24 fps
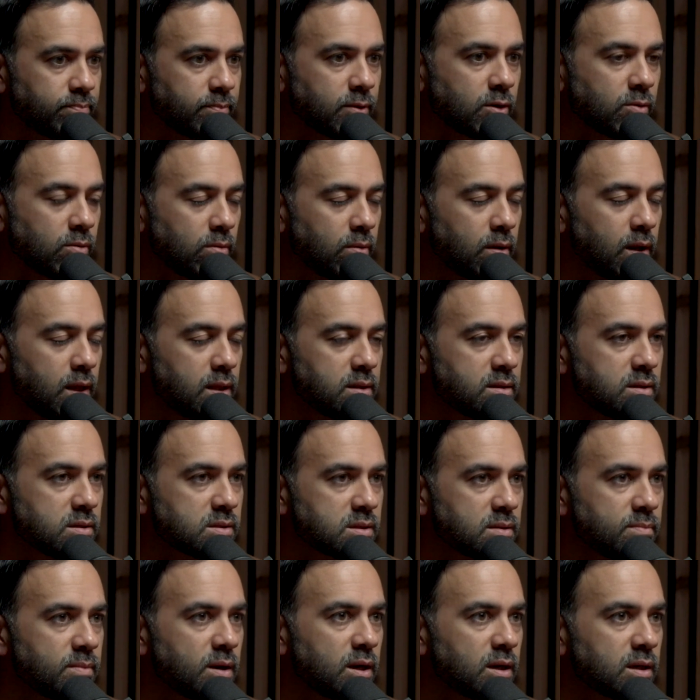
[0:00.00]
create
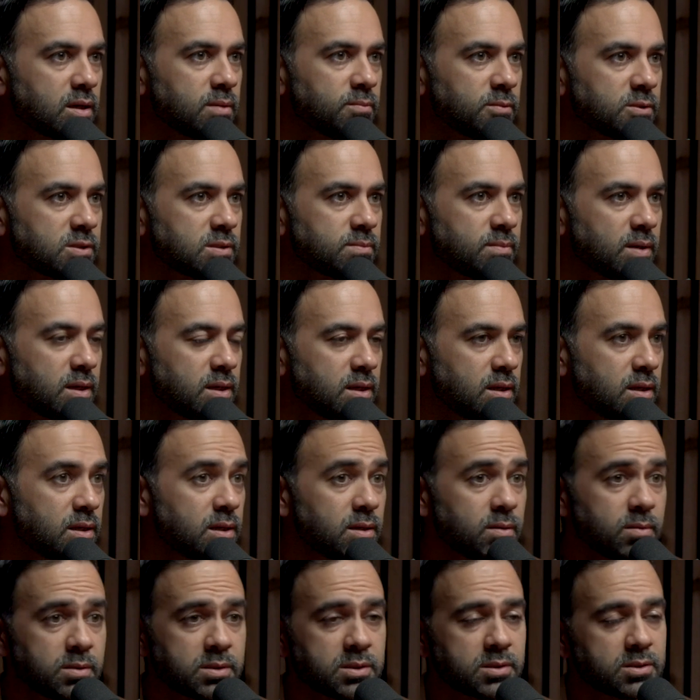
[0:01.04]
this American Muslim
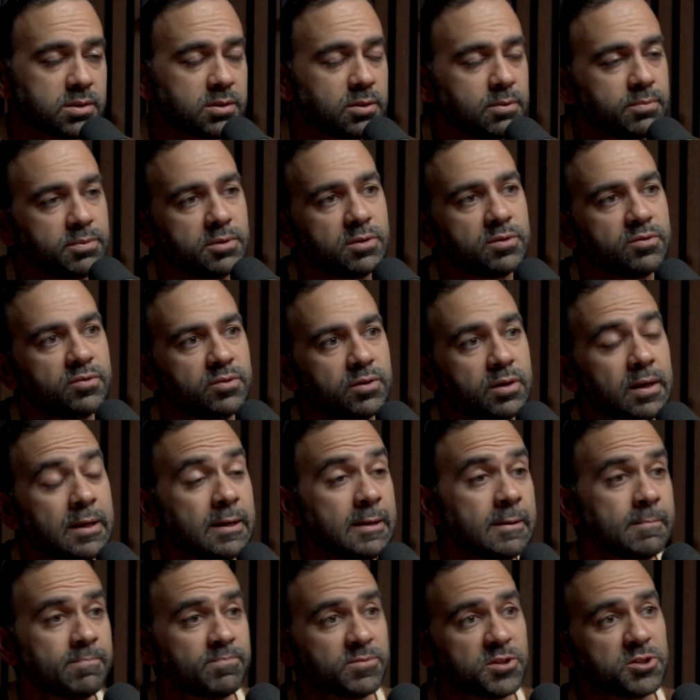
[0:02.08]
identity, which is so beautiful.
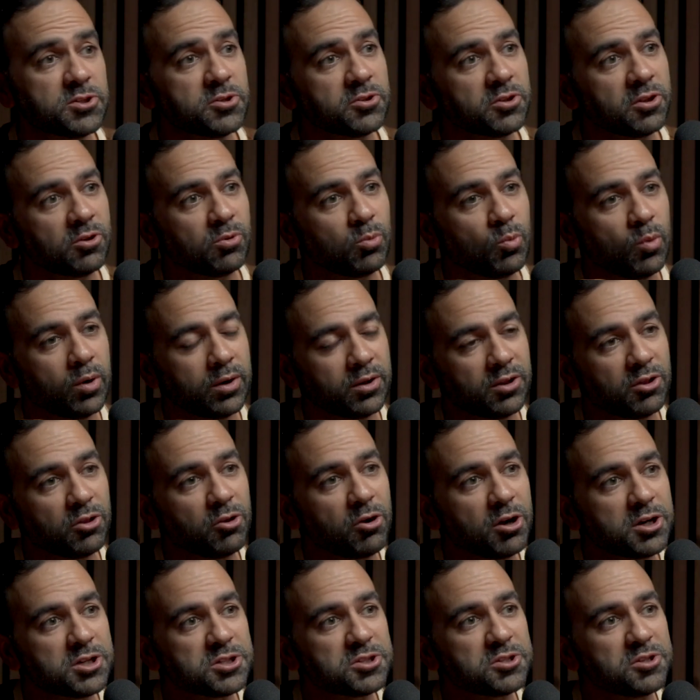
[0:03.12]
Did you know the, one of the
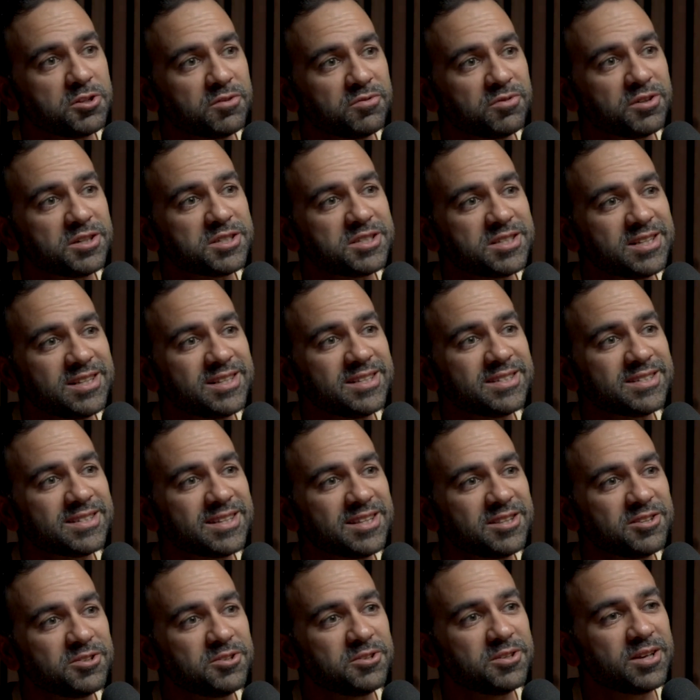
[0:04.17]
largest universities
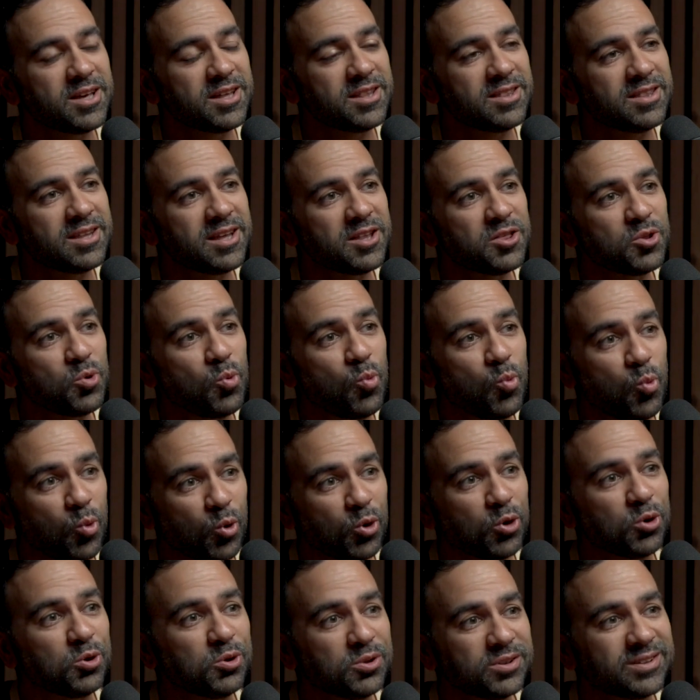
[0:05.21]
in the in, in the
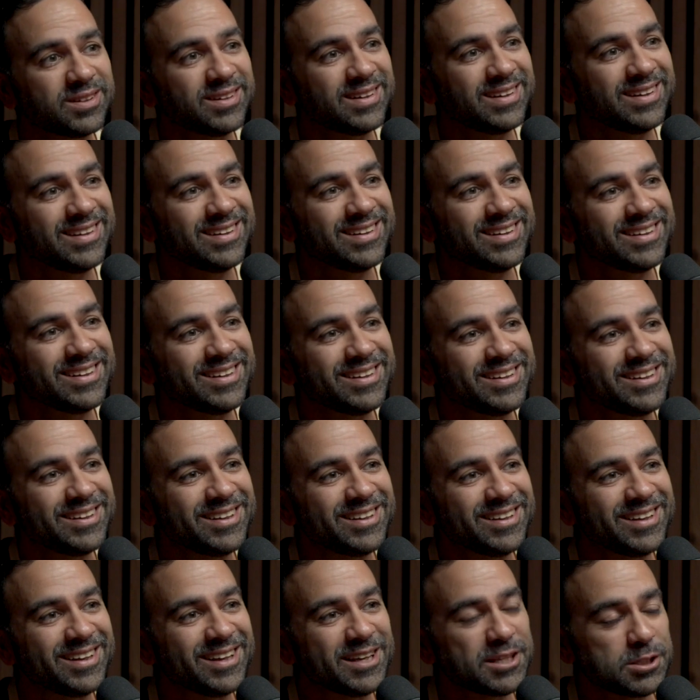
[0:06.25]
world
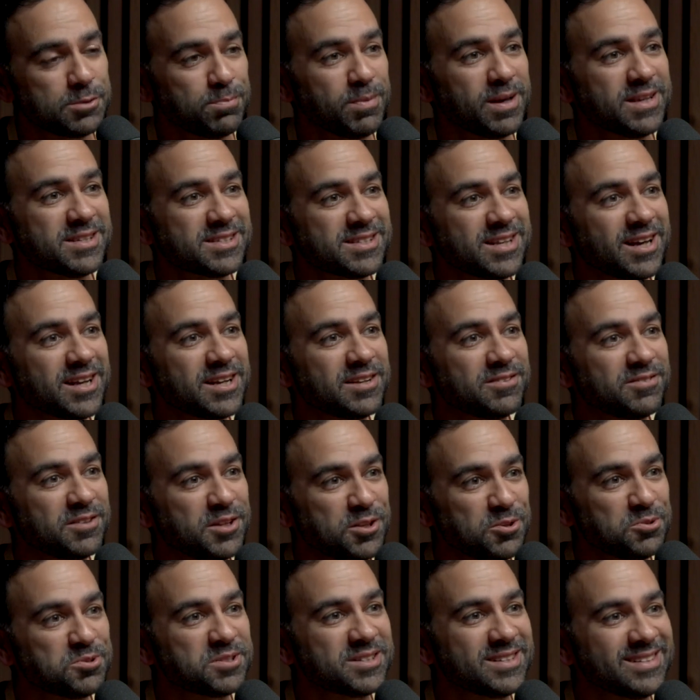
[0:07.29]
is based out of
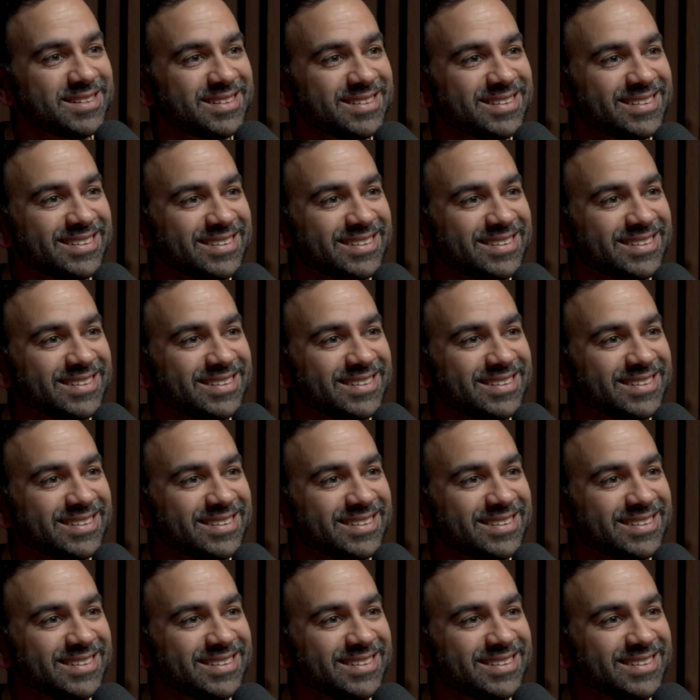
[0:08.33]
Houston?